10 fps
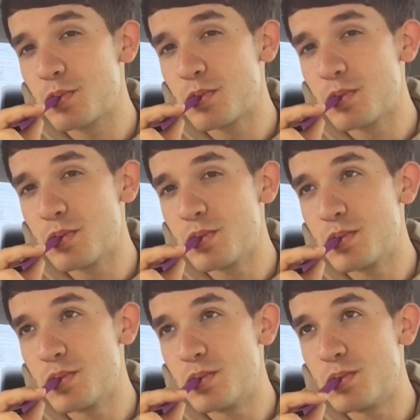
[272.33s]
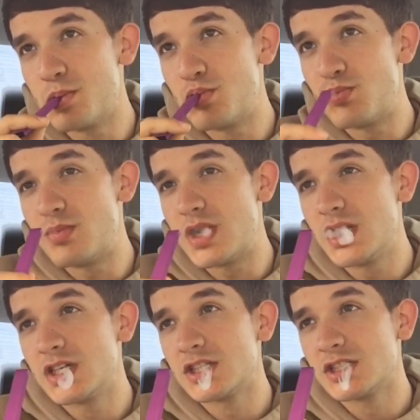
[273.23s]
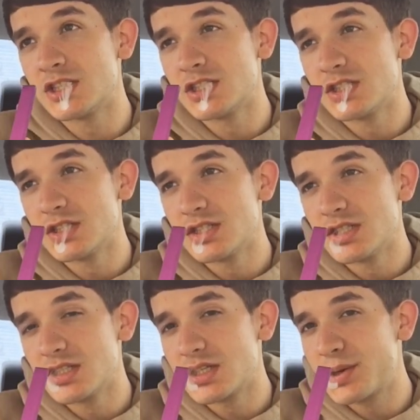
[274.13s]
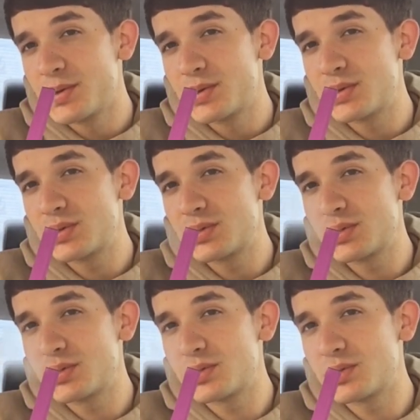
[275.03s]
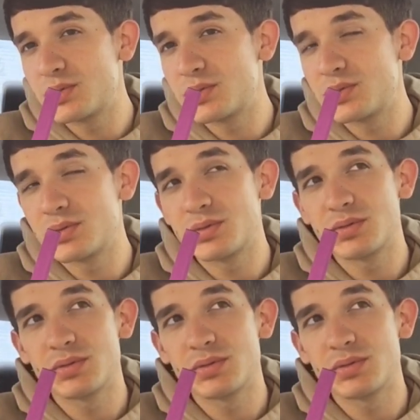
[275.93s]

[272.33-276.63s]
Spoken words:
Nothing is said.